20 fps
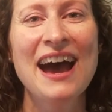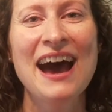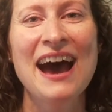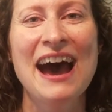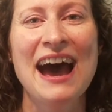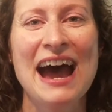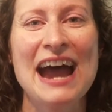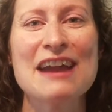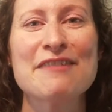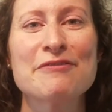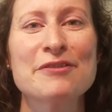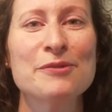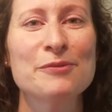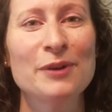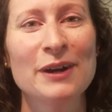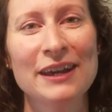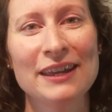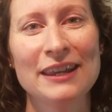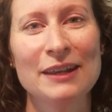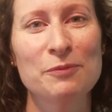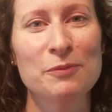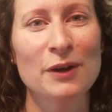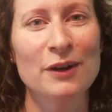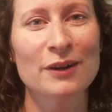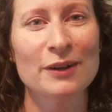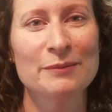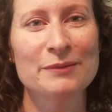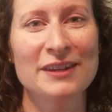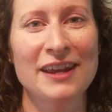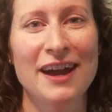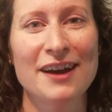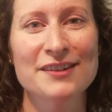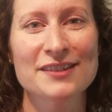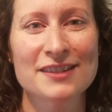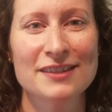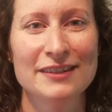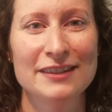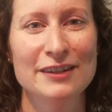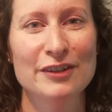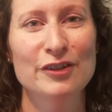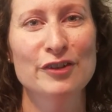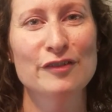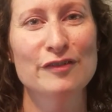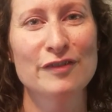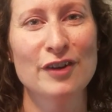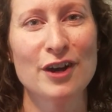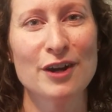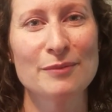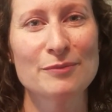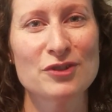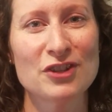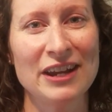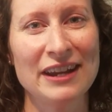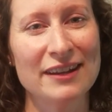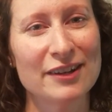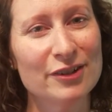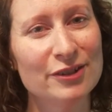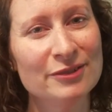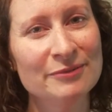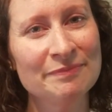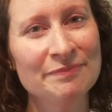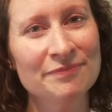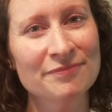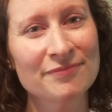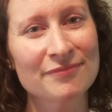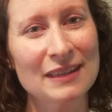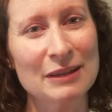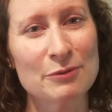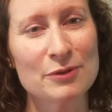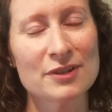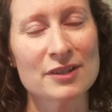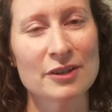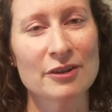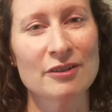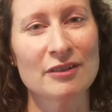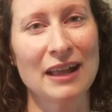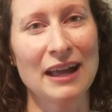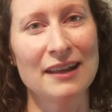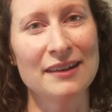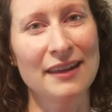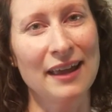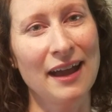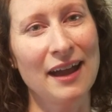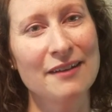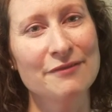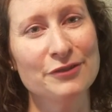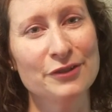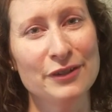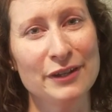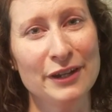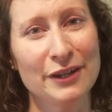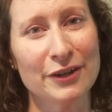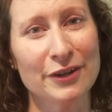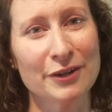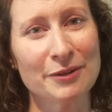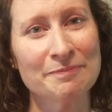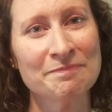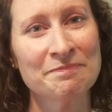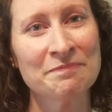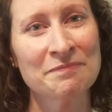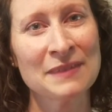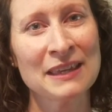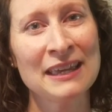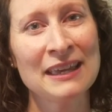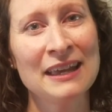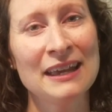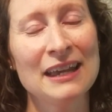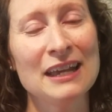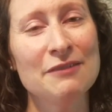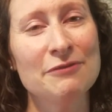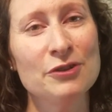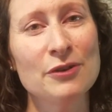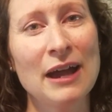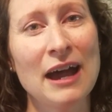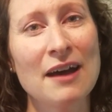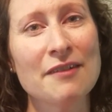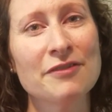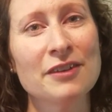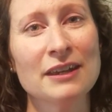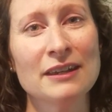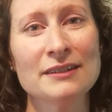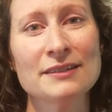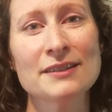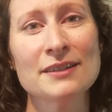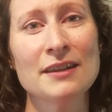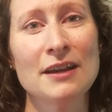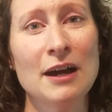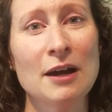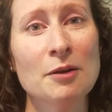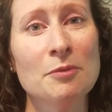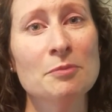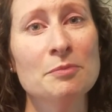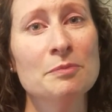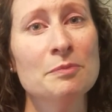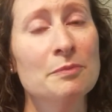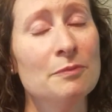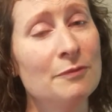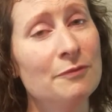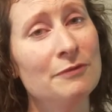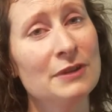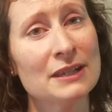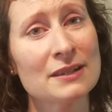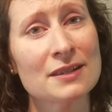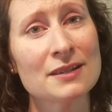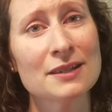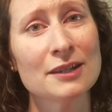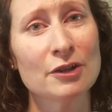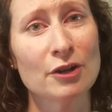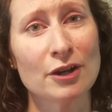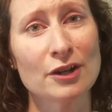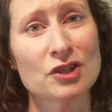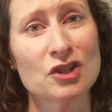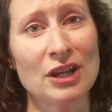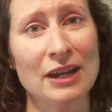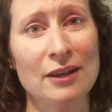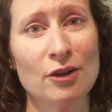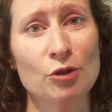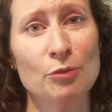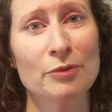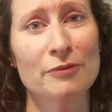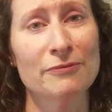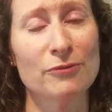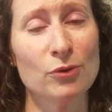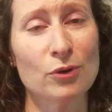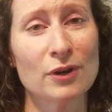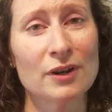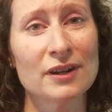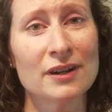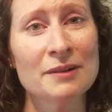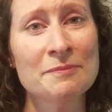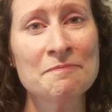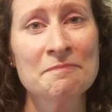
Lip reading: Hi everyone, and welcome to House in the Hill Farm channel. We're so glad to have you here. If you haven't visited our channel before,